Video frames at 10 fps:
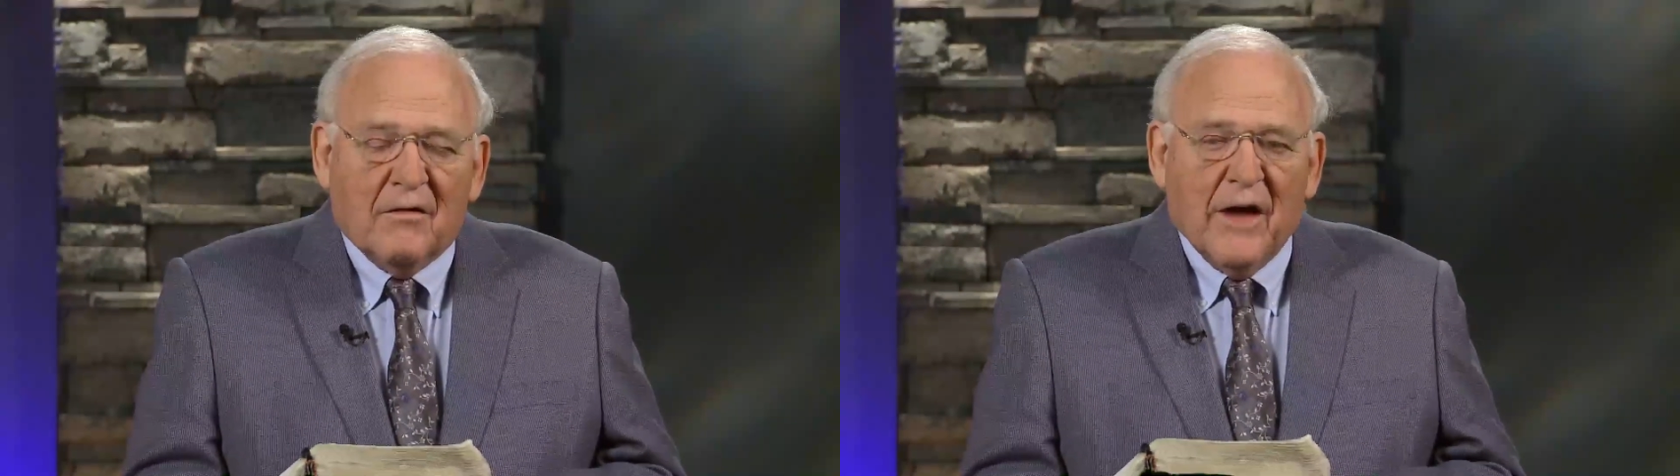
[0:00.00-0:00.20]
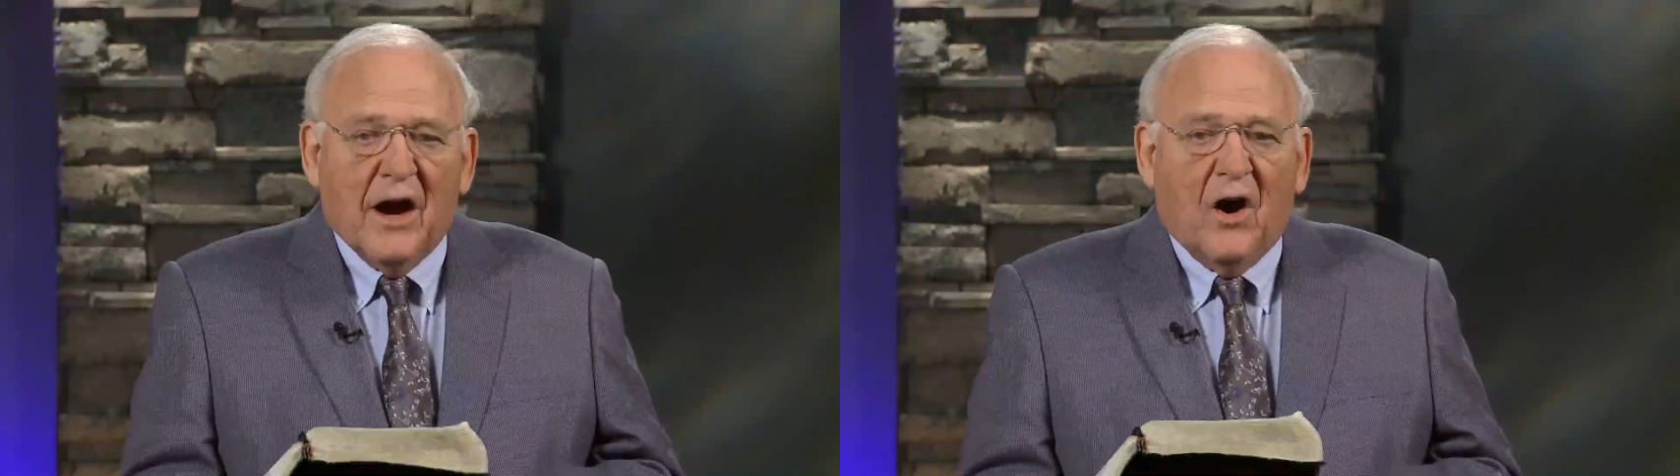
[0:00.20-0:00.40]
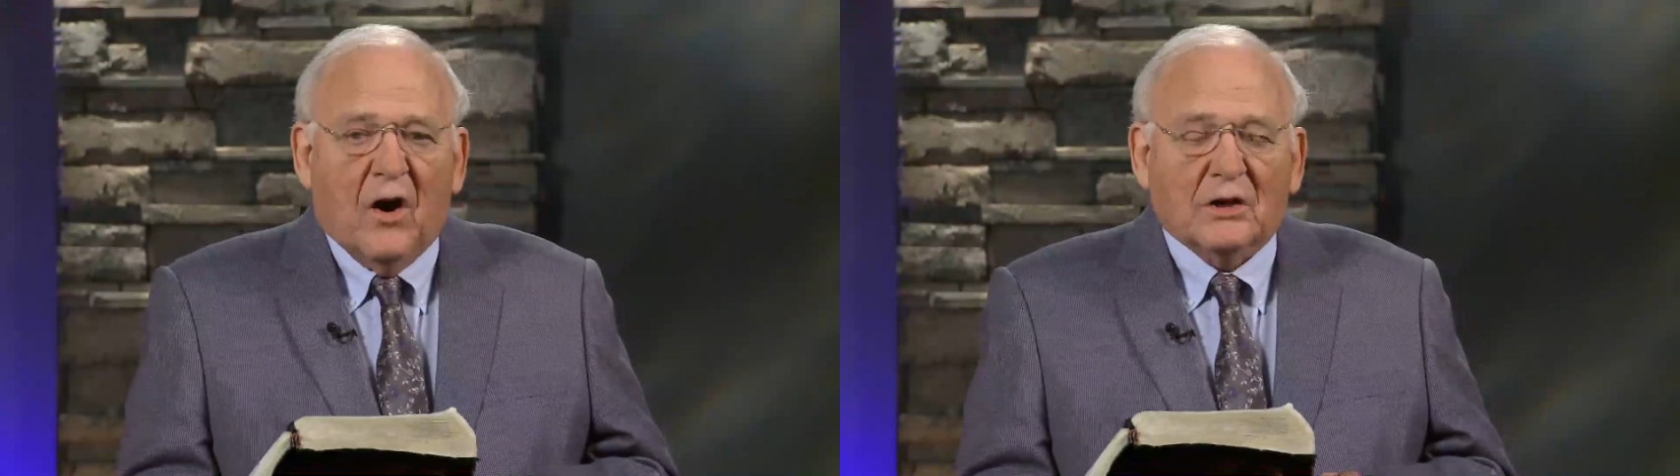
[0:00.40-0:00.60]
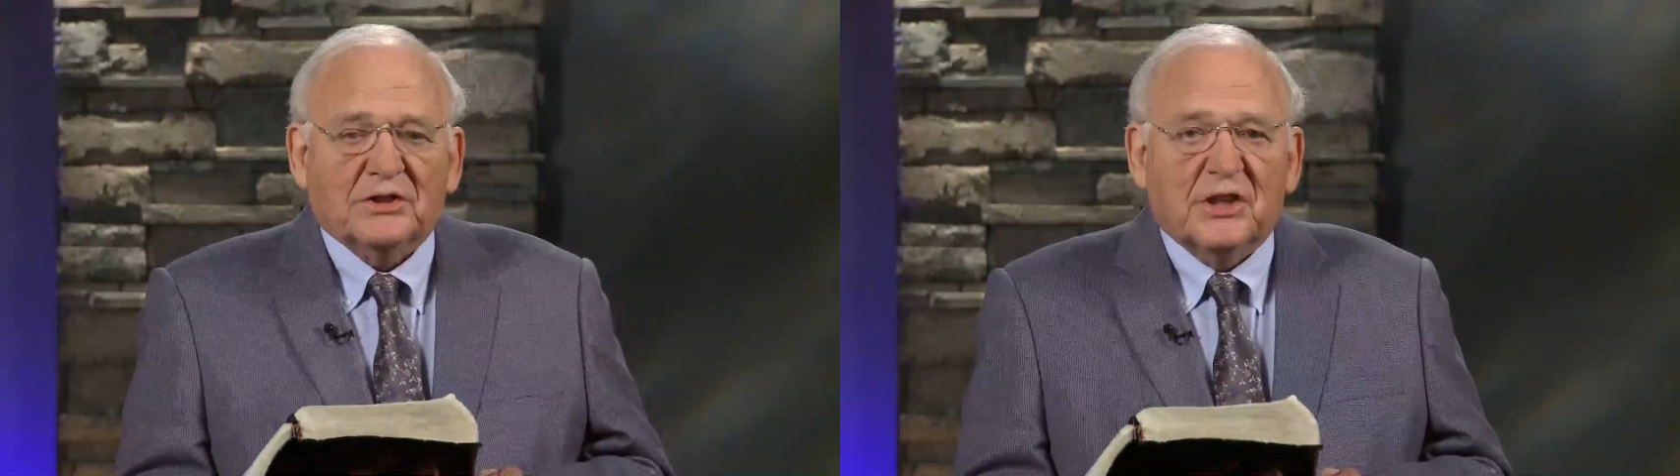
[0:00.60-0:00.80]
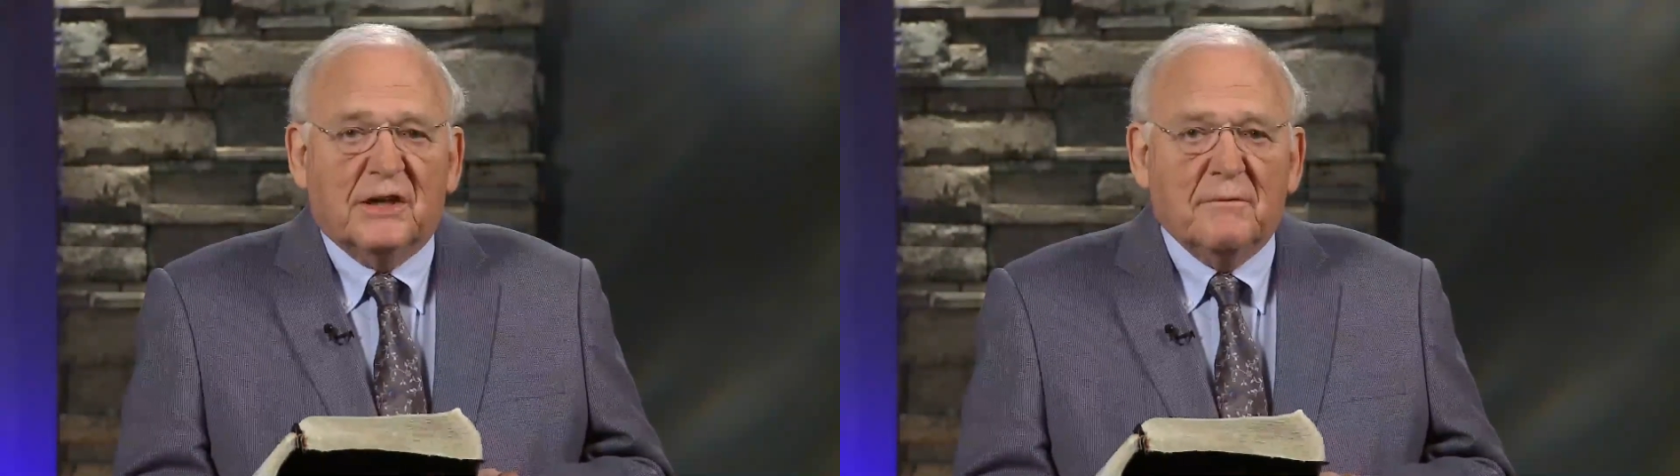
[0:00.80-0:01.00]
There are
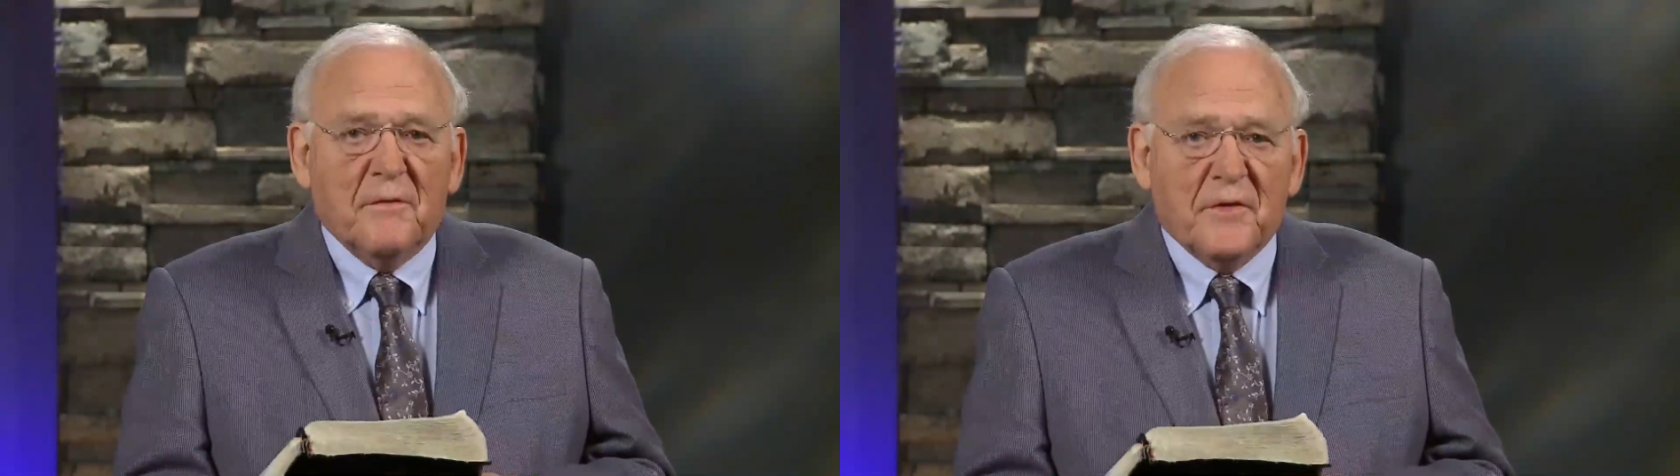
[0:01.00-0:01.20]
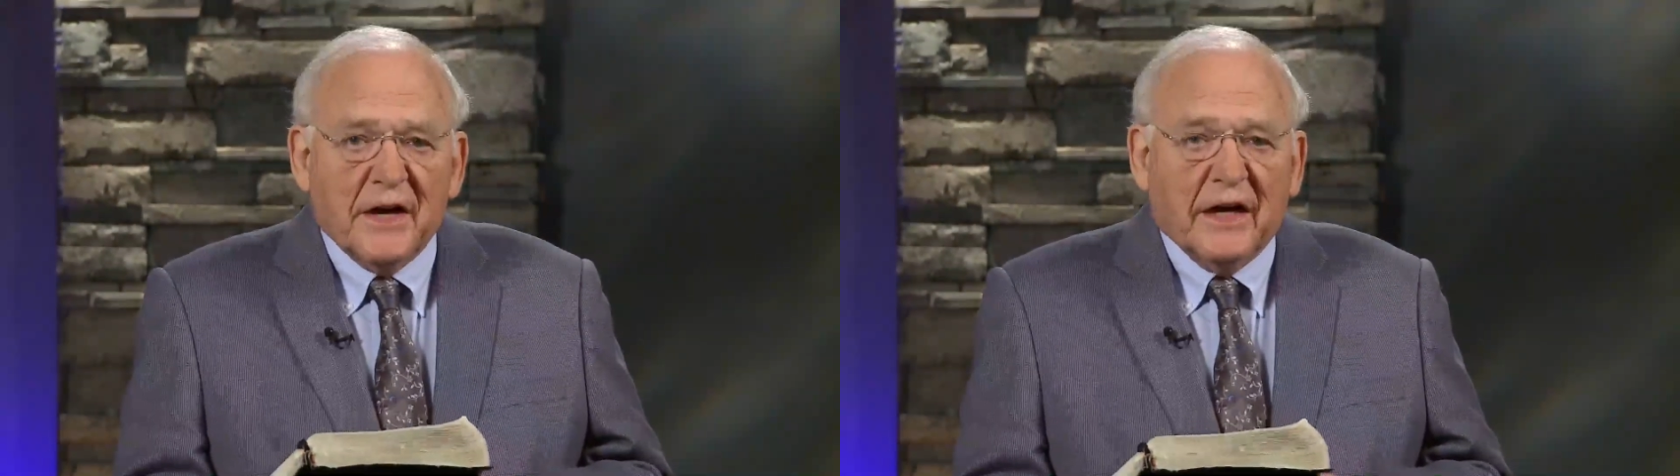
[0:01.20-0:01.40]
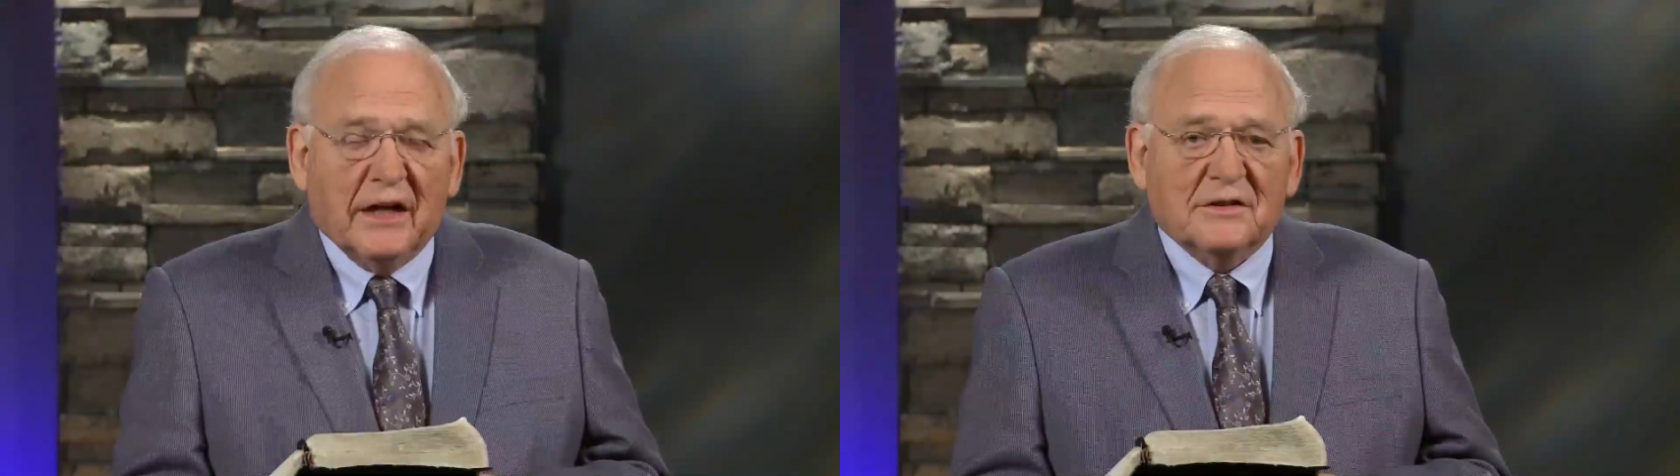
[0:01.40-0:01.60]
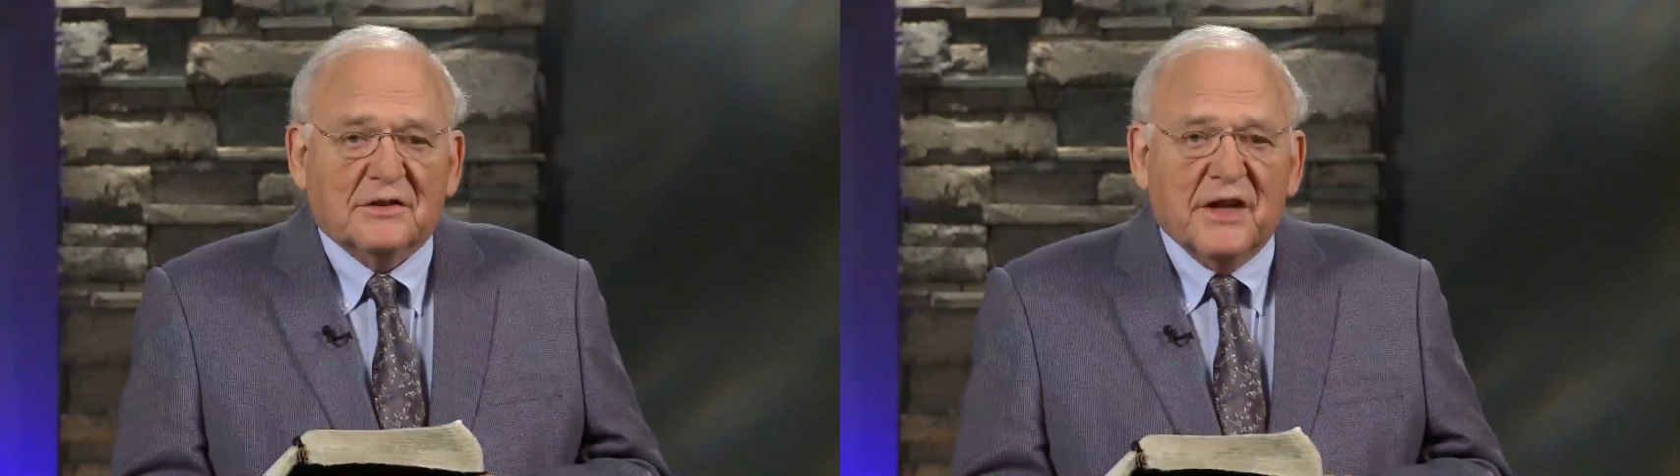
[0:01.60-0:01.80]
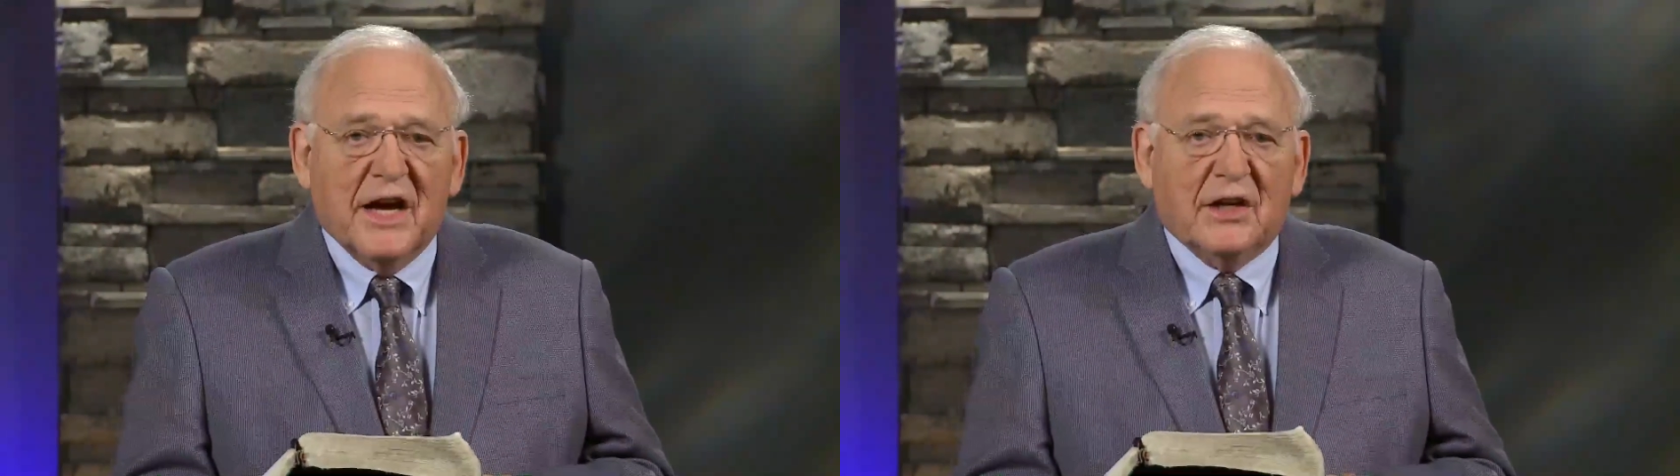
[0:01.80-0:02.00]
some
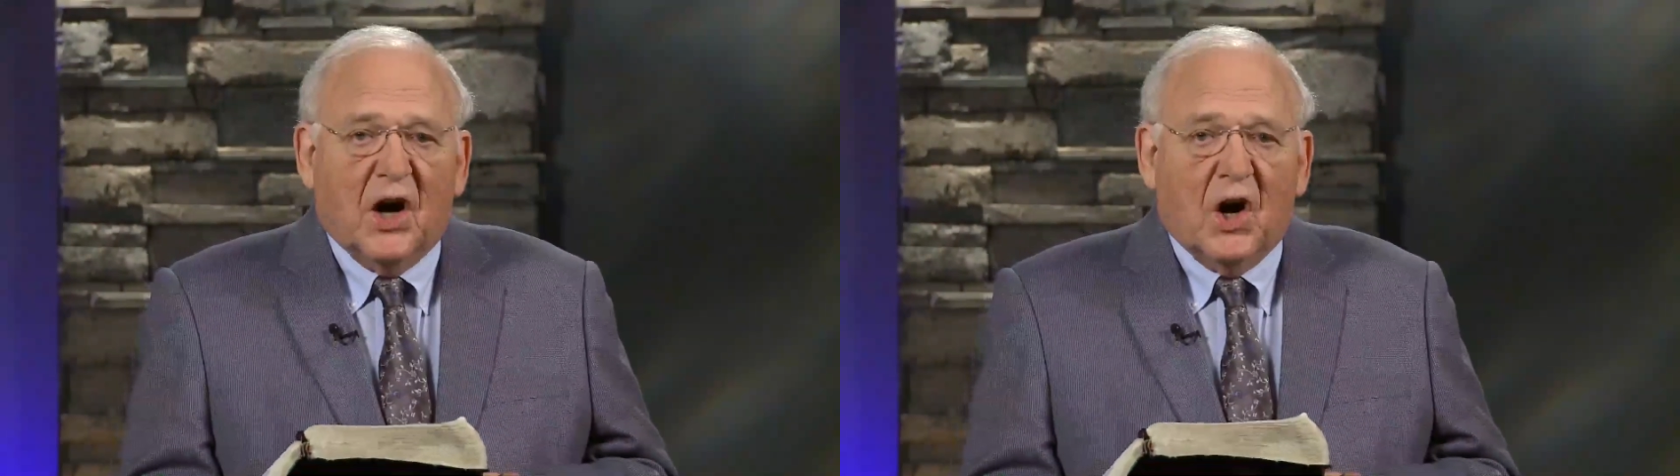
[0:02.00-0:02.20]
things that